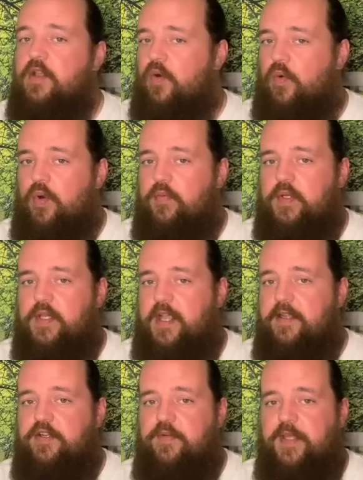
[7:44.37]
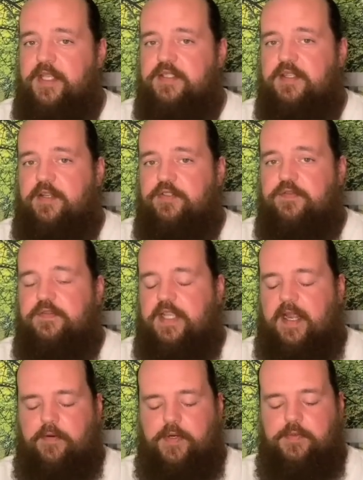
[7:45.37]
or rely on your base knowledge of
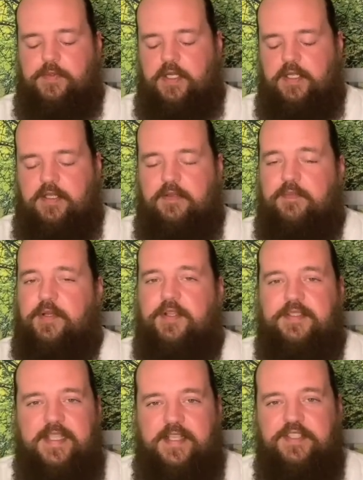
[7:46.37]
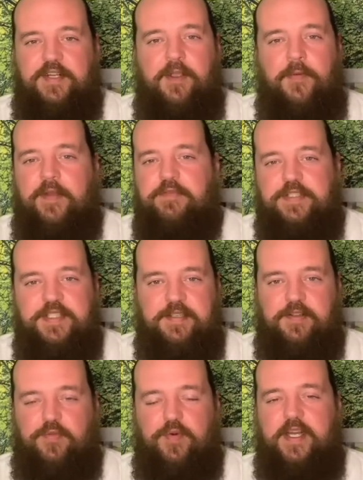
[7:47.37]
tarot because as you know, every
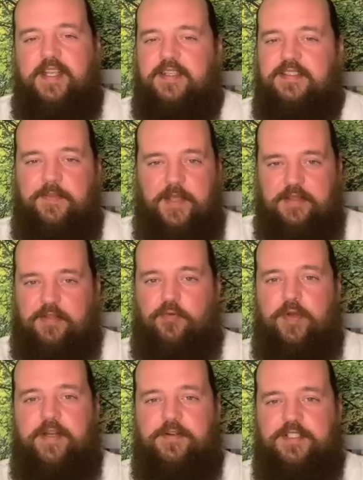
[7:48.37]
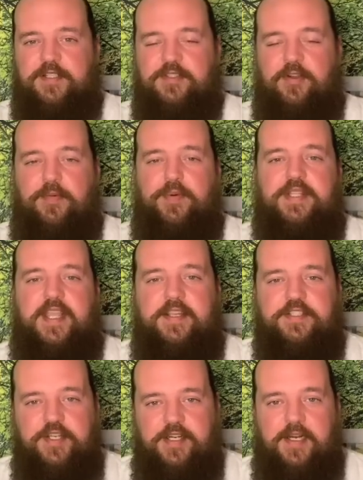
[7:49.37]
single reading is about the reader's
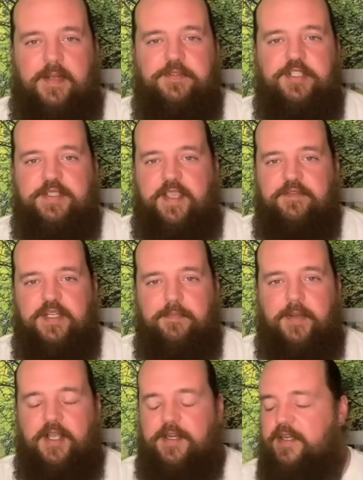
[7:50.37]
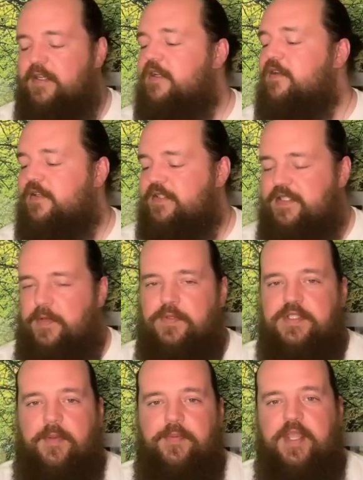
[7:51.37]
interpretation and I'm just giving you mine. Let's see
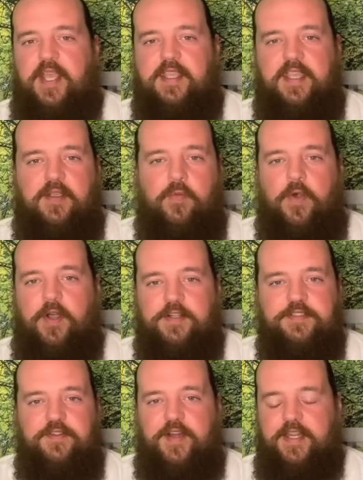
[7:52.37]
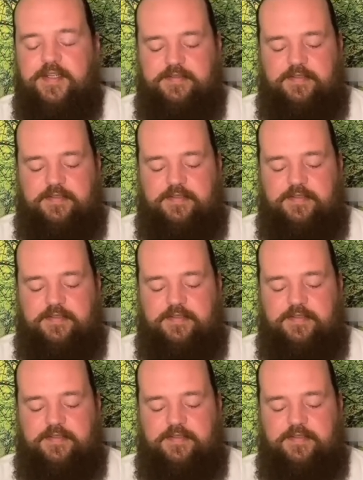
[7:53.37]
what's up with that King of Wands, right?